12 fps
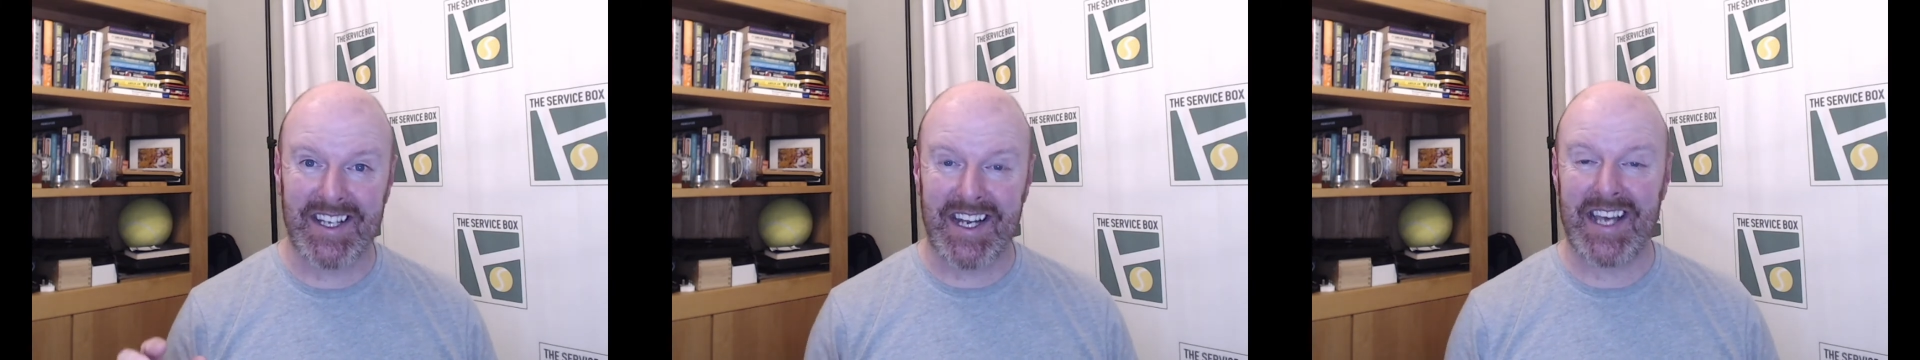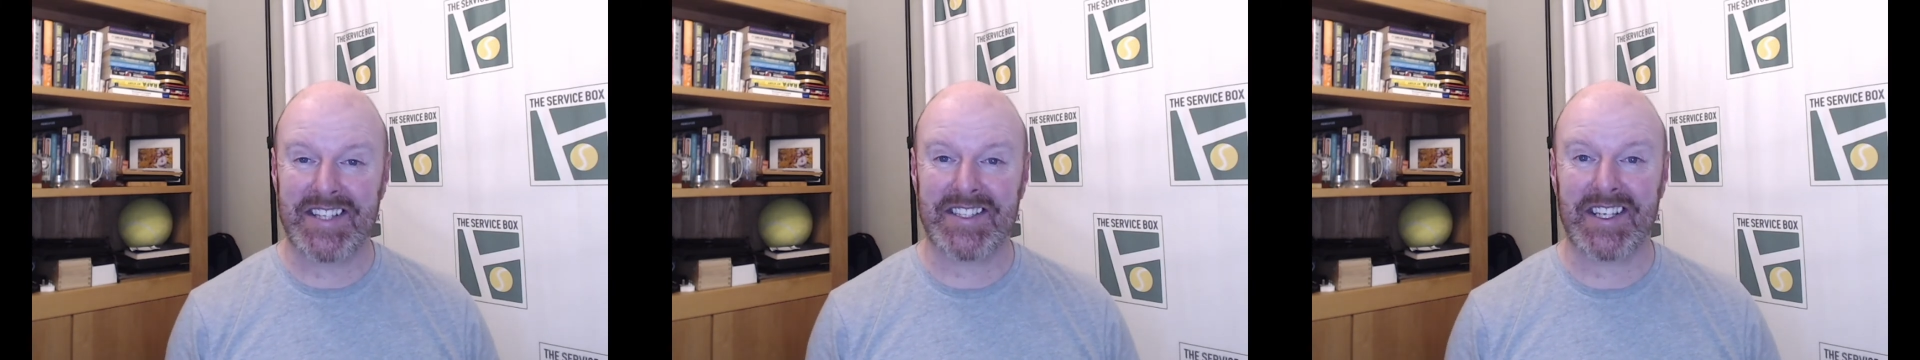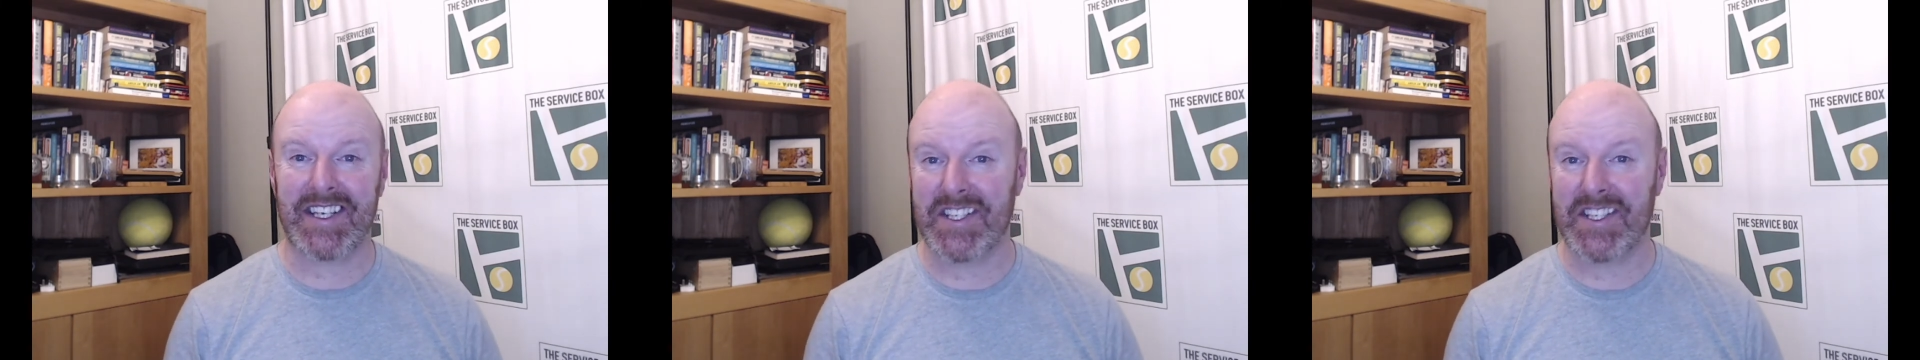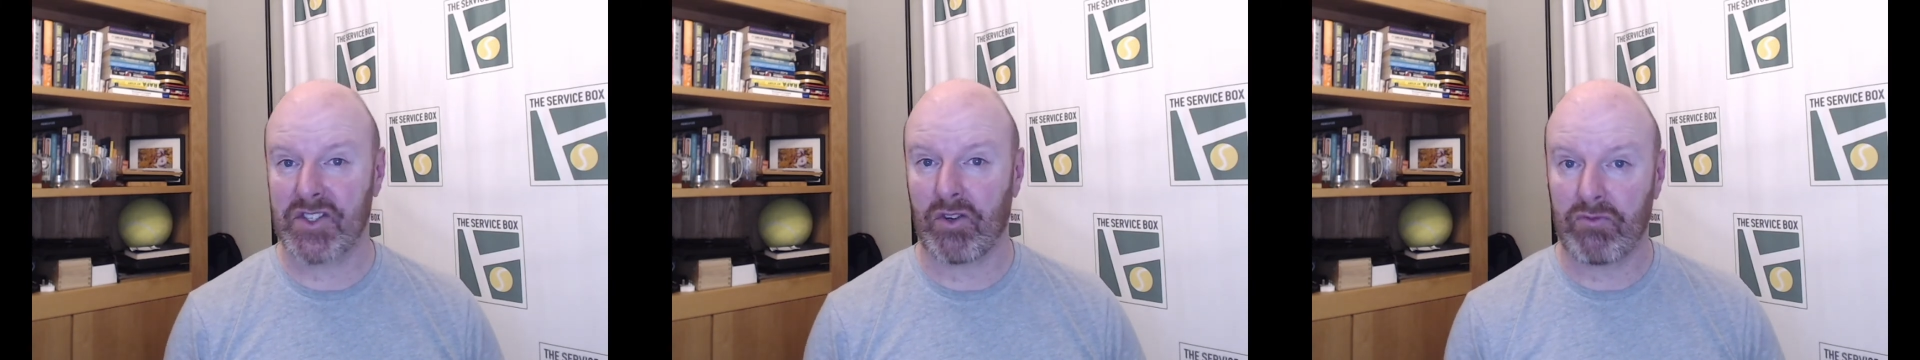and etiquette
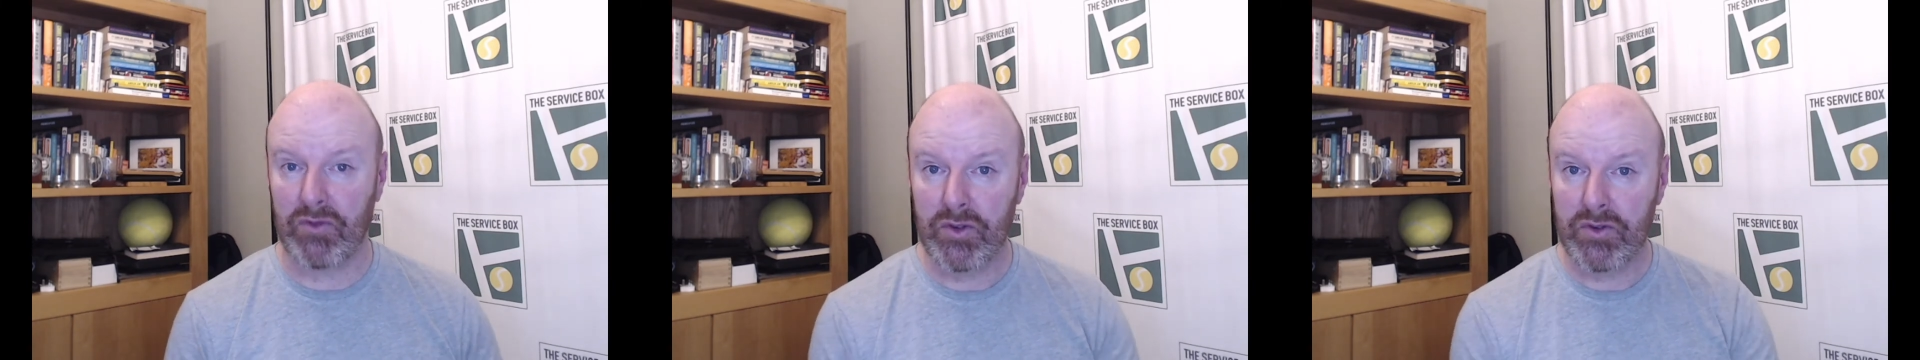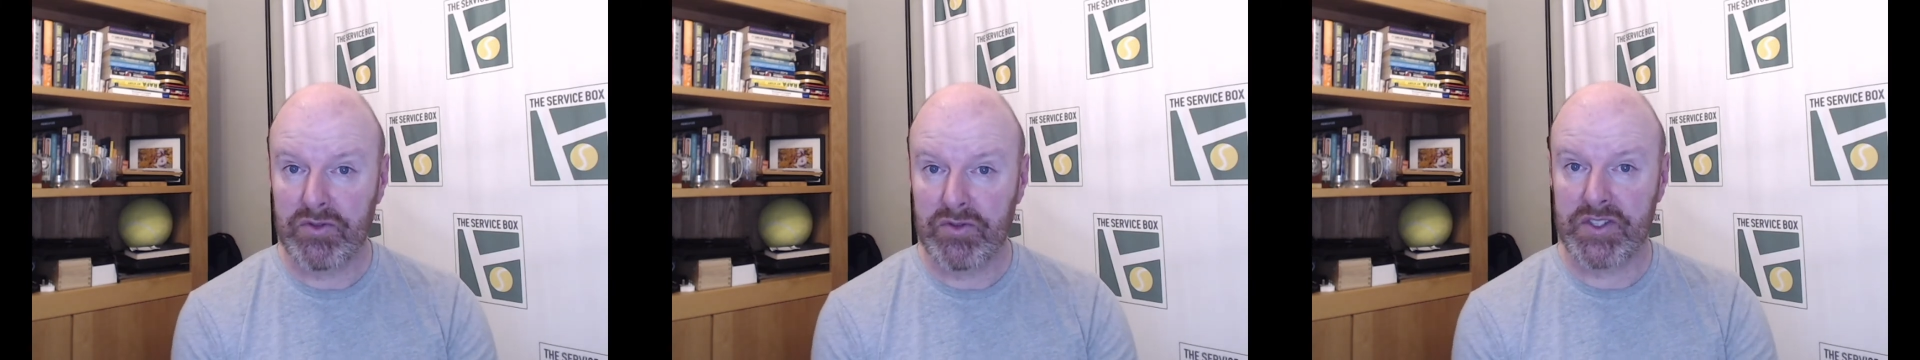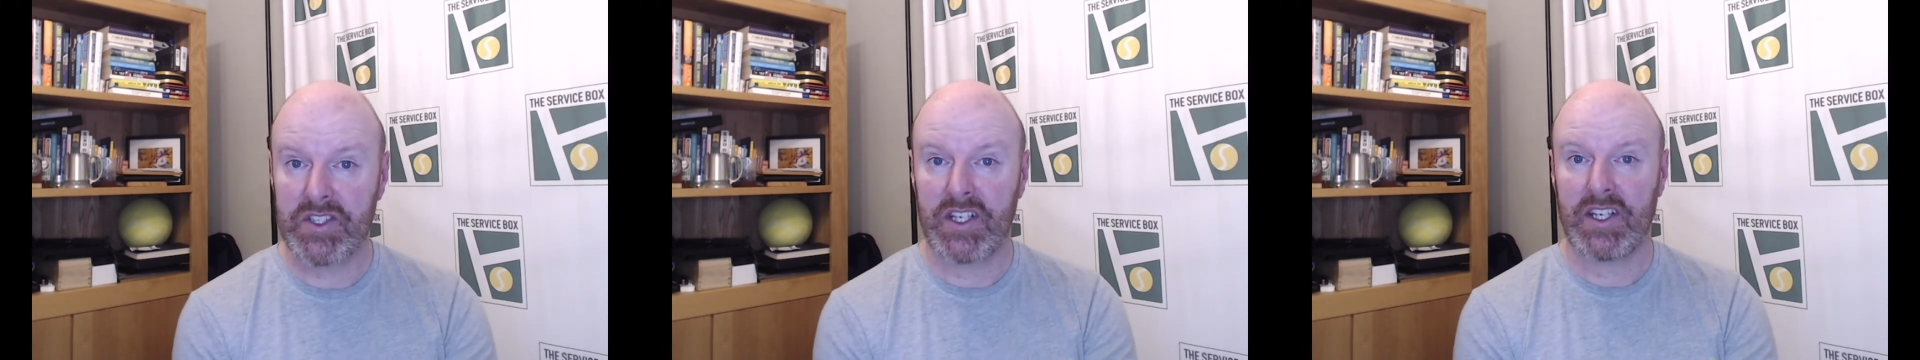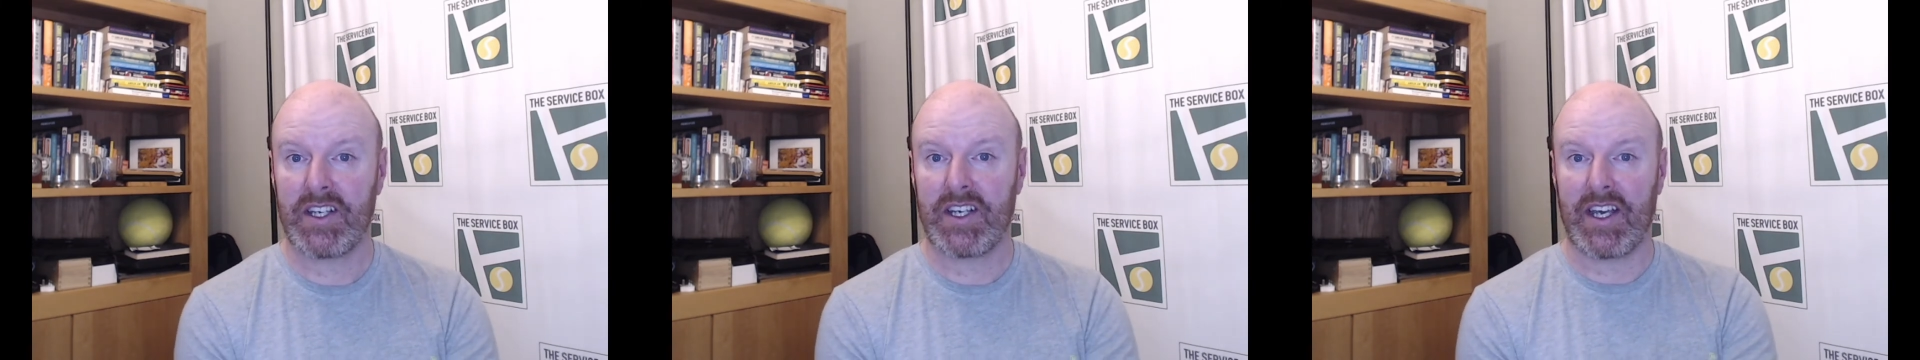is not rules,
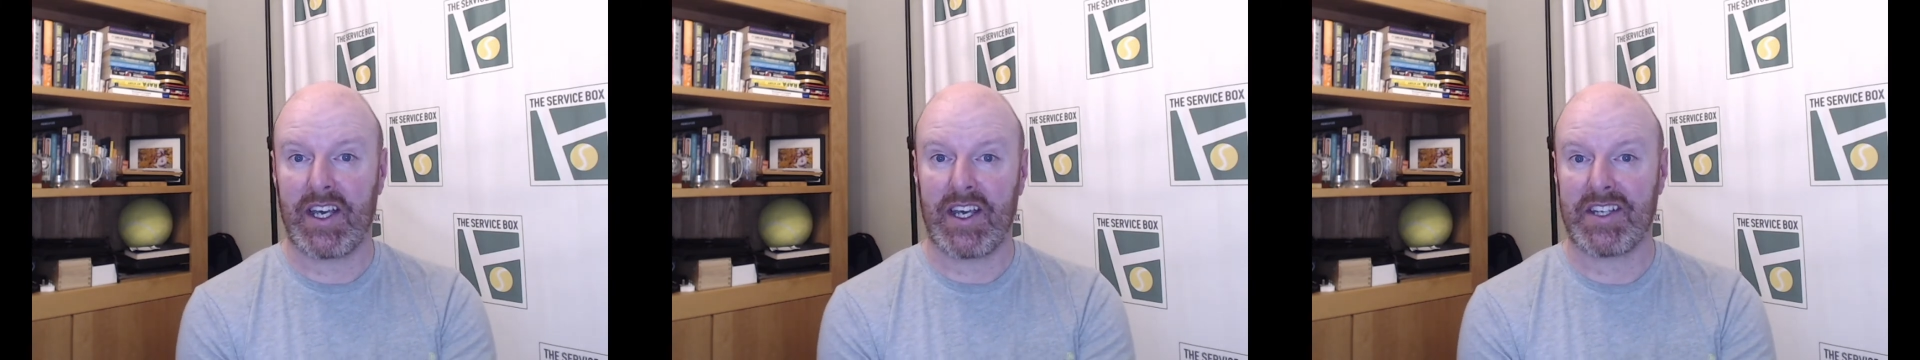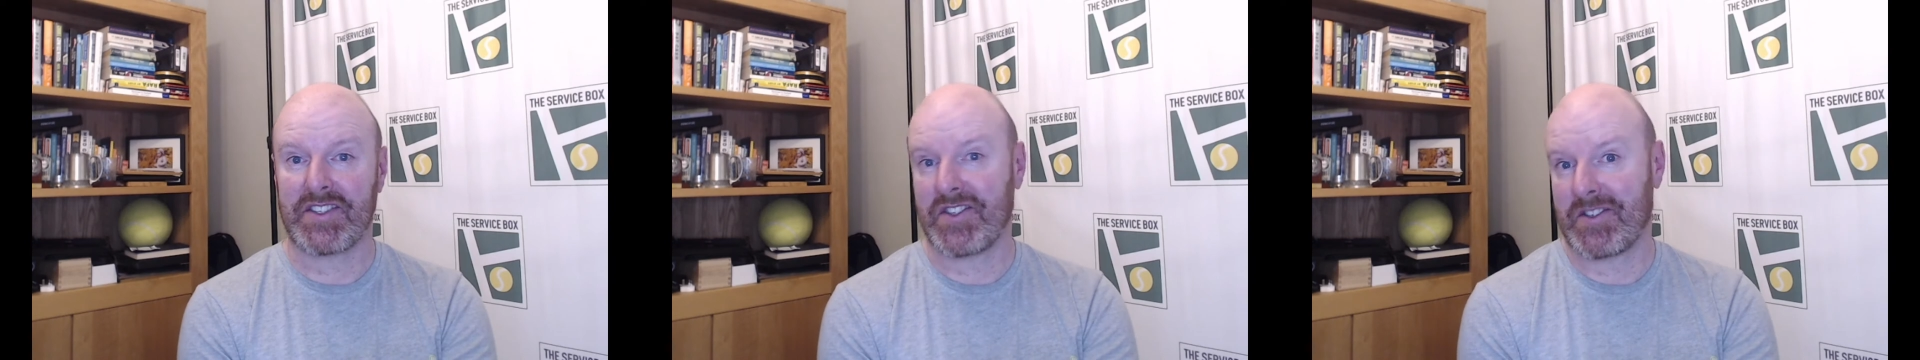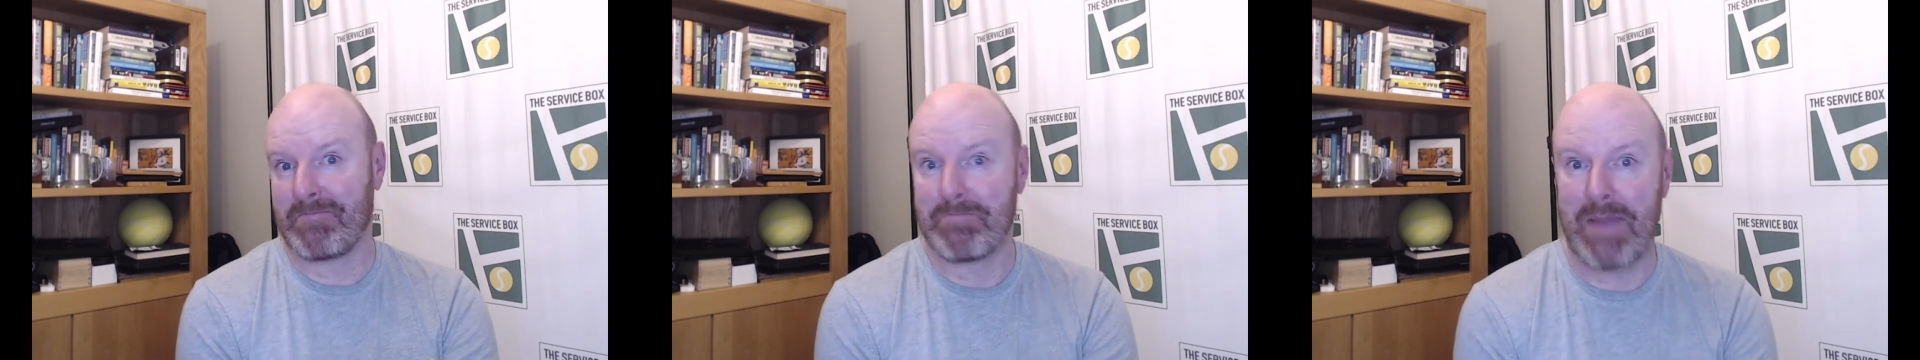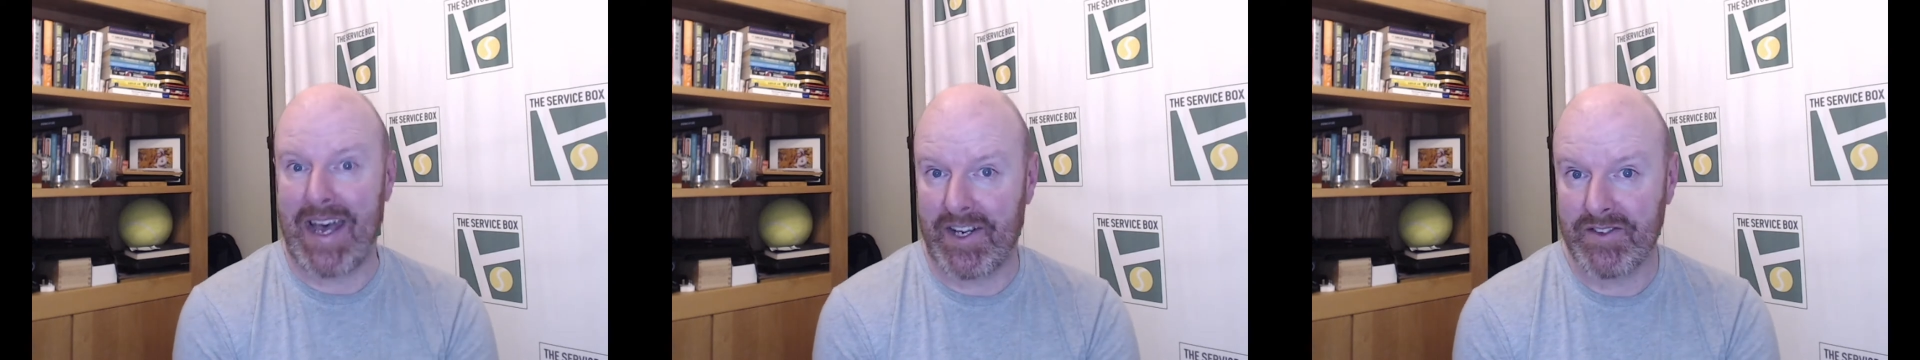it's just
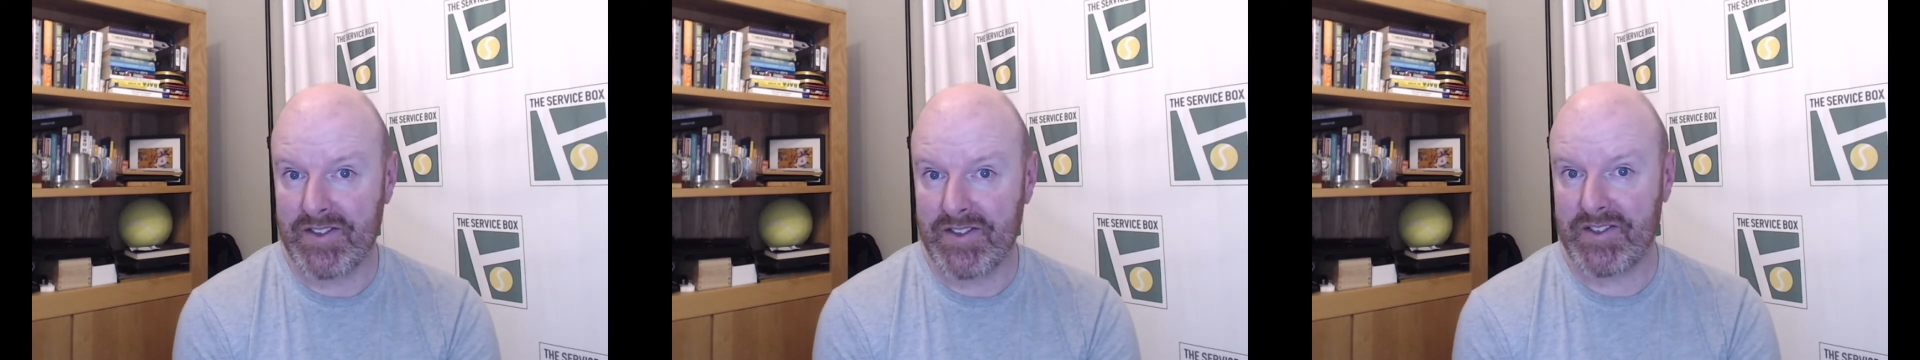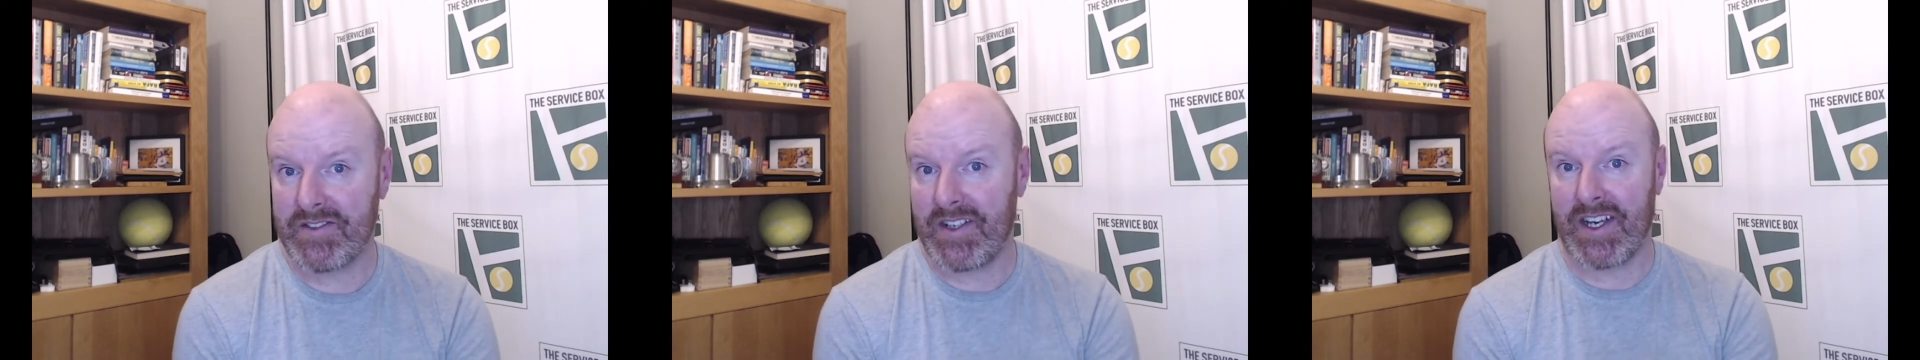manners.